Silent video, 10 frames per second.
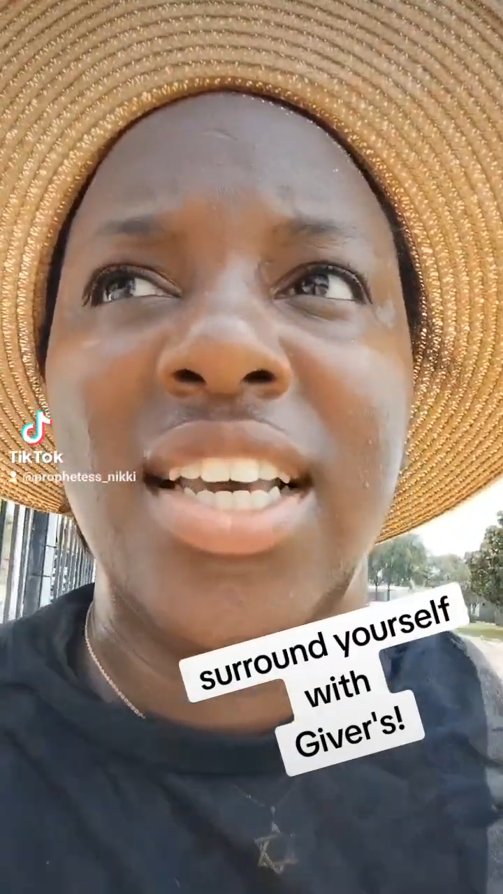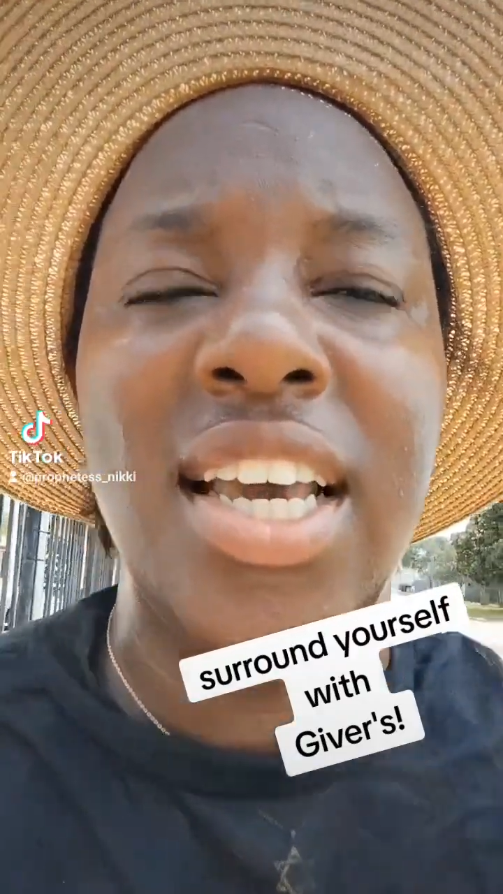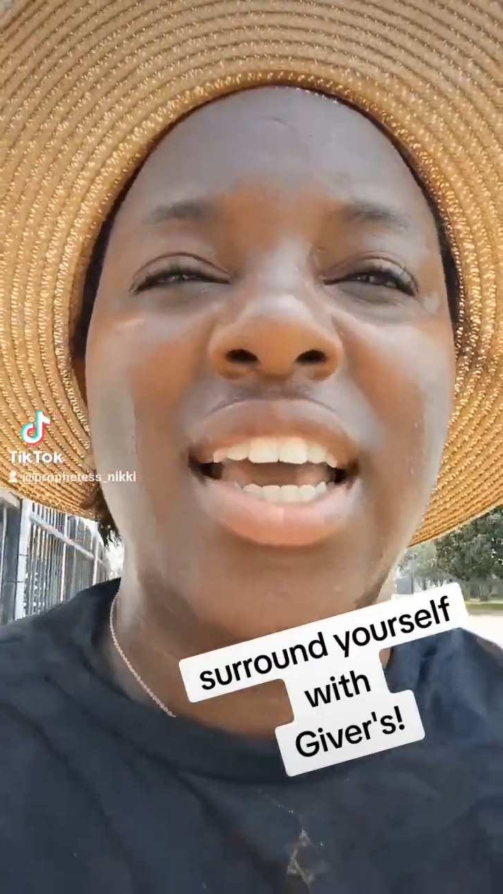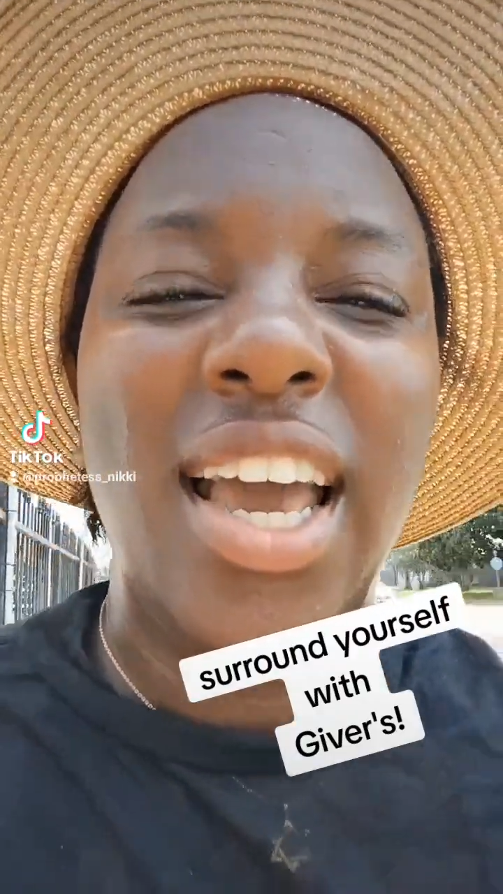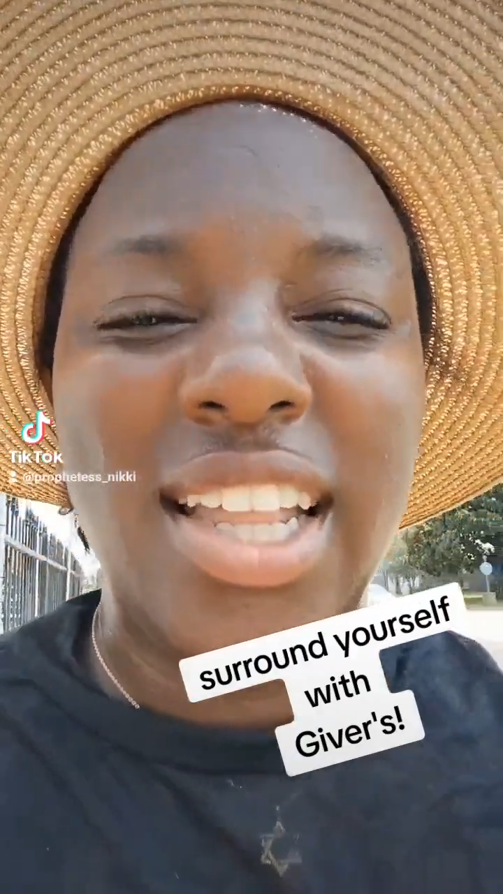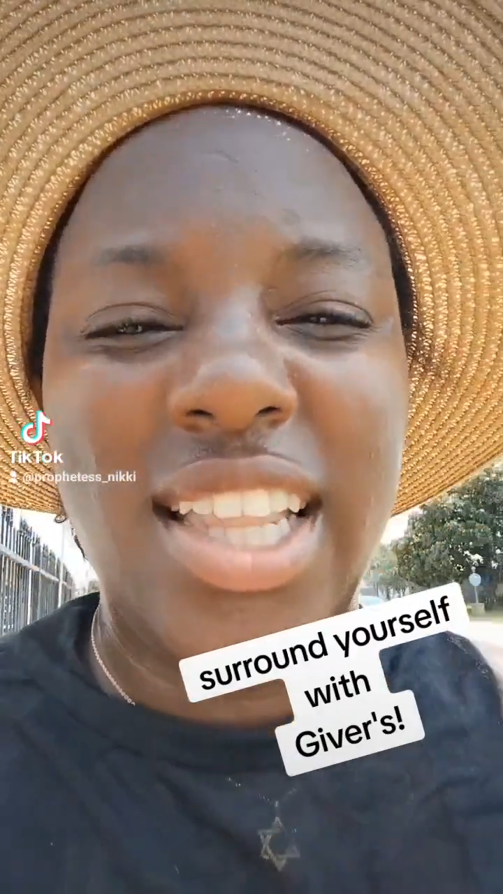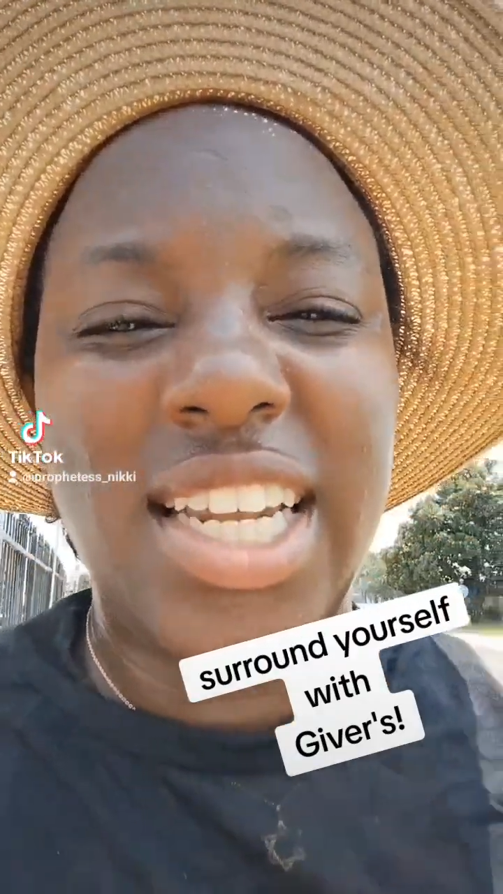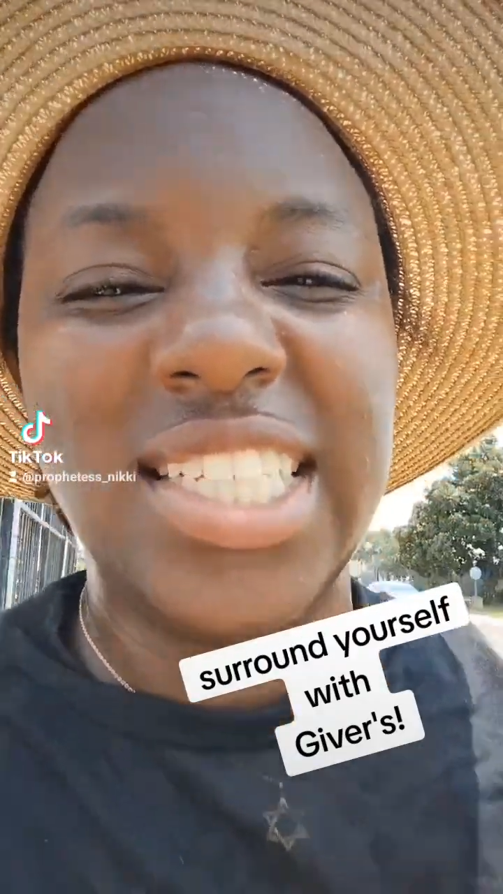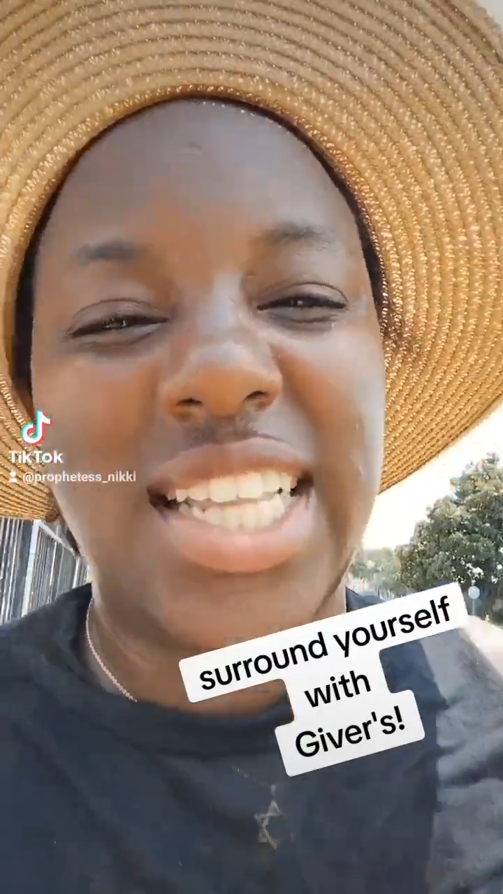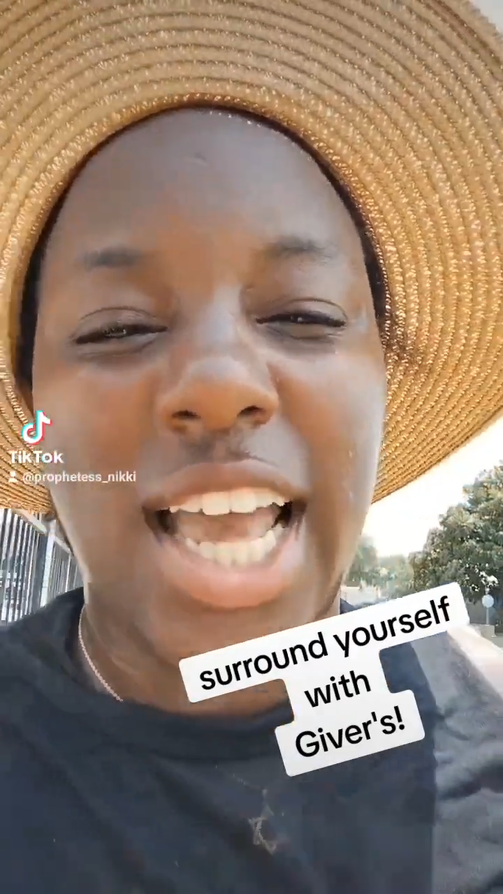but you'll
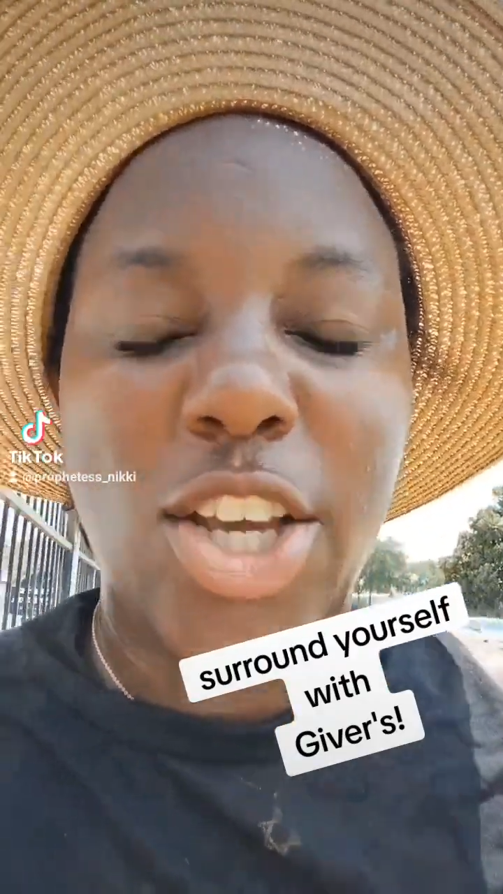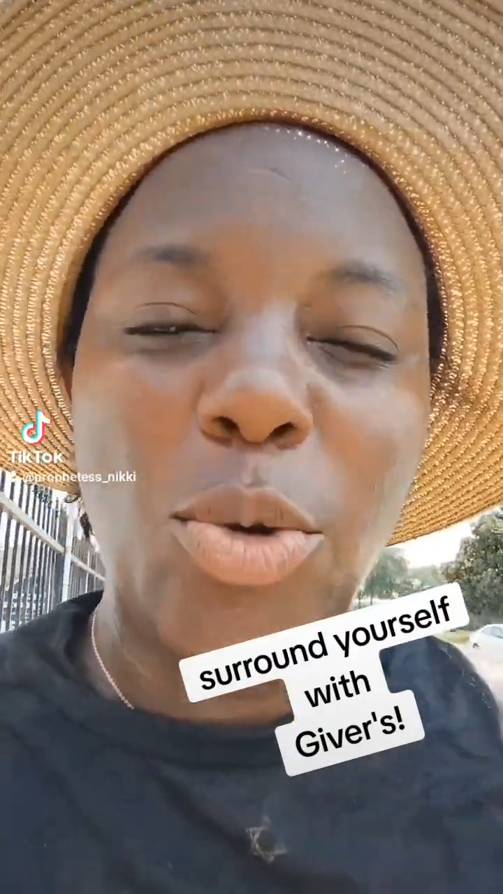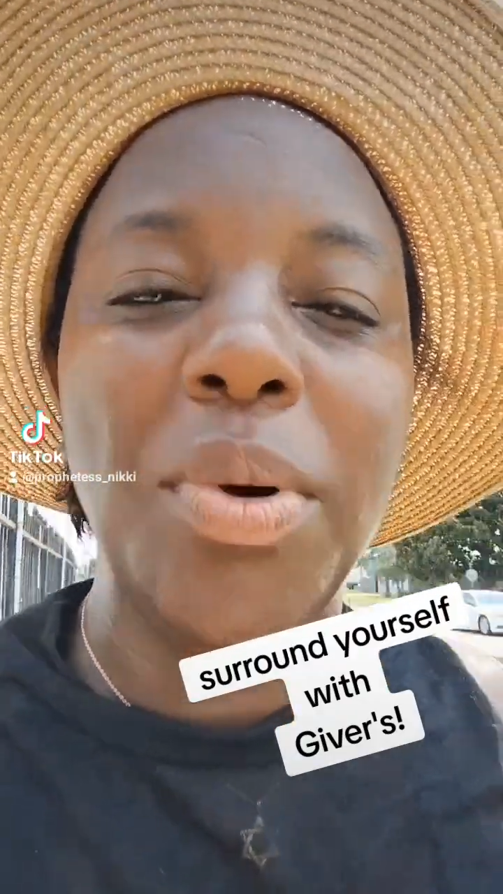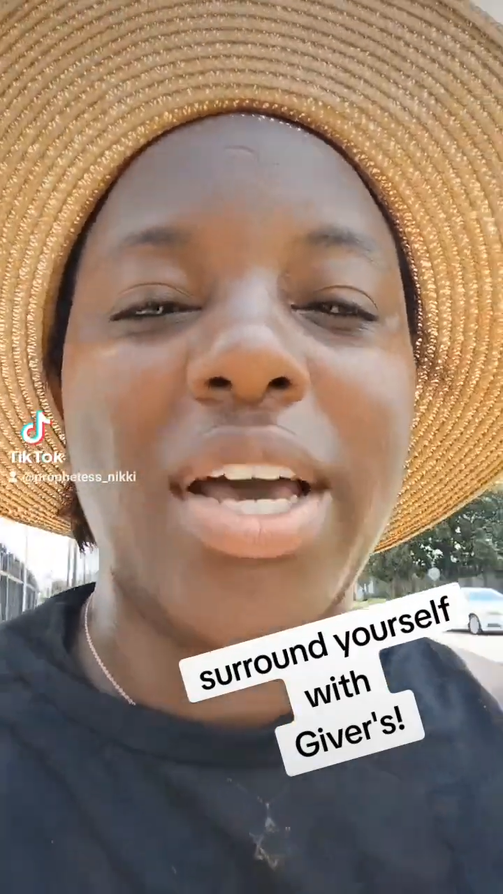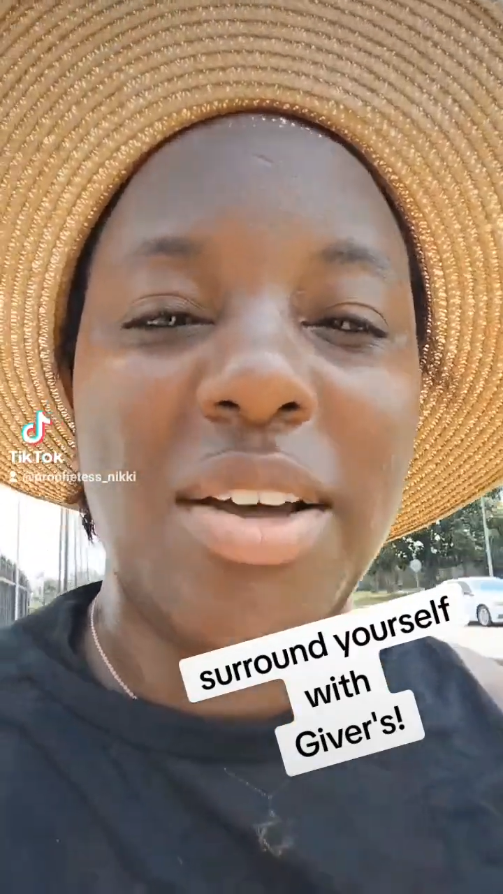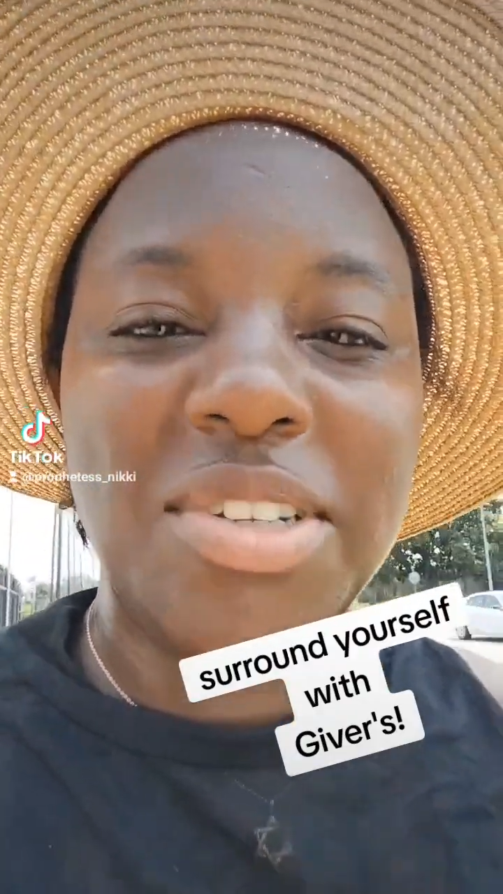run real quick to